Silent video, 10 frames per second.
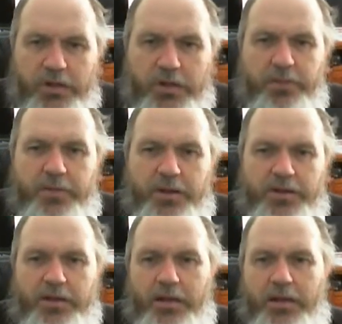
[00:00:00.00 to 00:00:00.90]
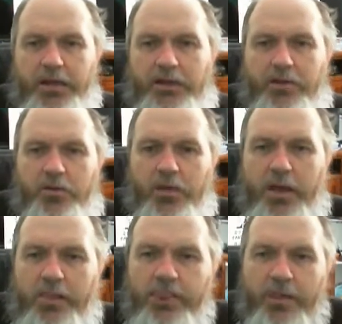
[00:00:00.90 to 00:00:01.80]
and that basically it.
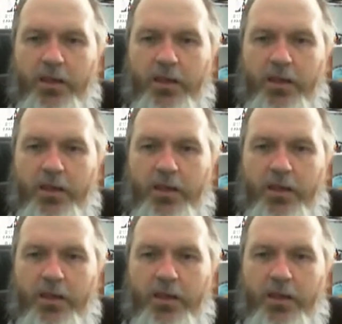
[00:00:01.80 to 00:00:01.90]
Okay,